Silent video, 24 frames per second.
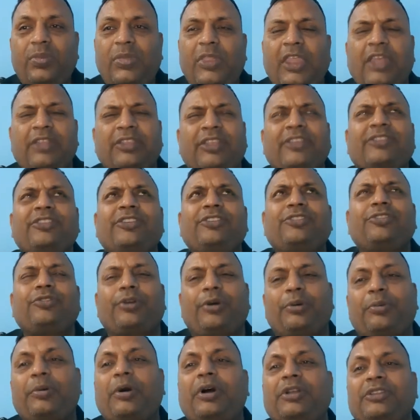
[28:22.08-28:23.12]
this is
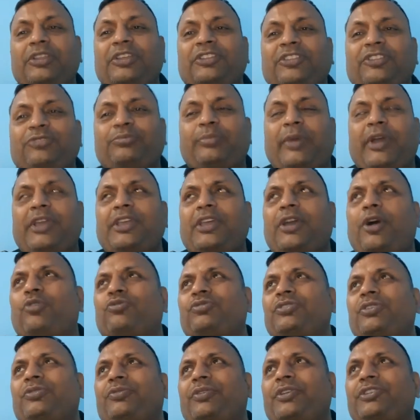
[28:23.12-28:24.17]
um, this is my
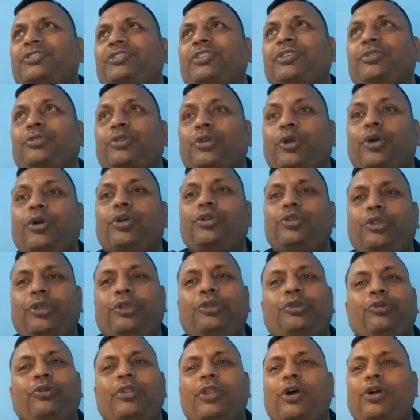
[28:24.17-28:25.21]
observation you
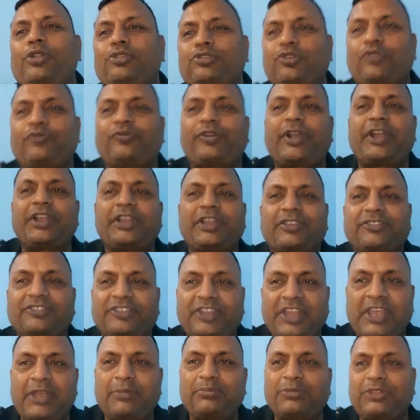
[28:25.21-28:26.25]
you will also find the
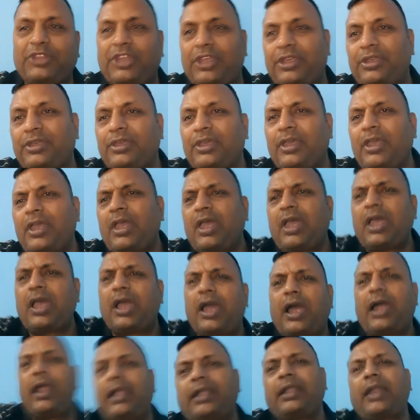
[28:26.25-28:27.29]
same thing
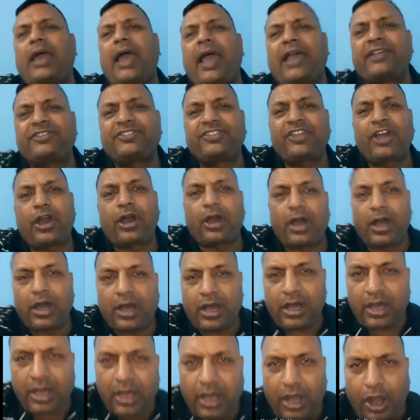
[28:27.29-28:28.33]
and as the
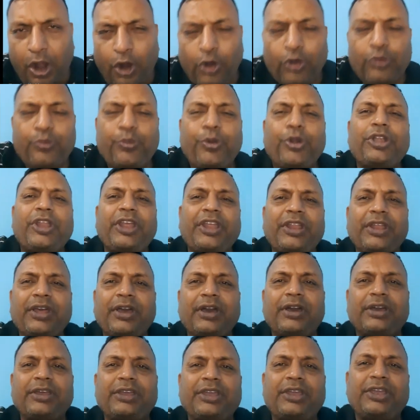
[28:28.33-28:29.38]
uh, output
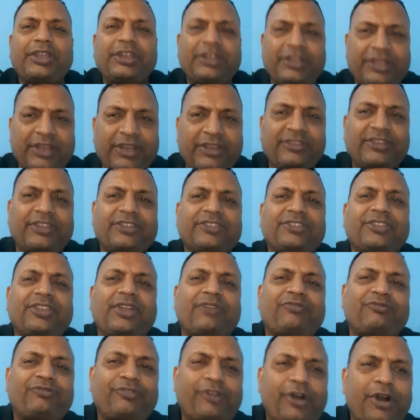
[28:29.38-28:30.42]
increases the
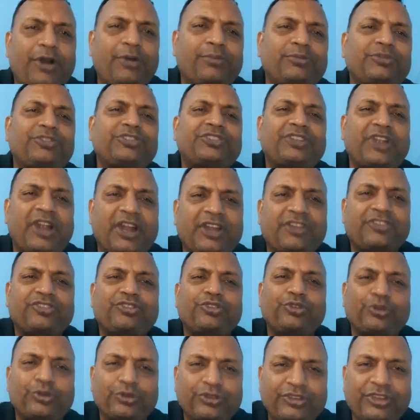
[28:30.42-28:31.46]
firm starts
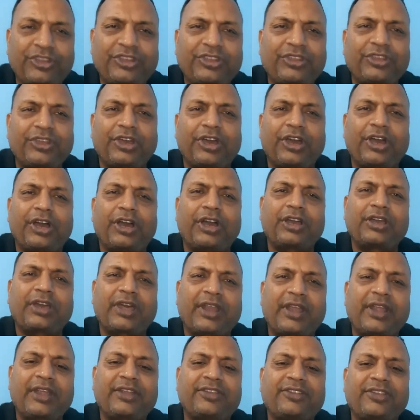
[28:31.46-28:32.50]
using
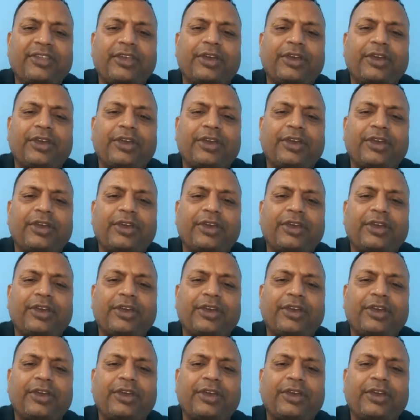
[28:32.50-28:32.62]
current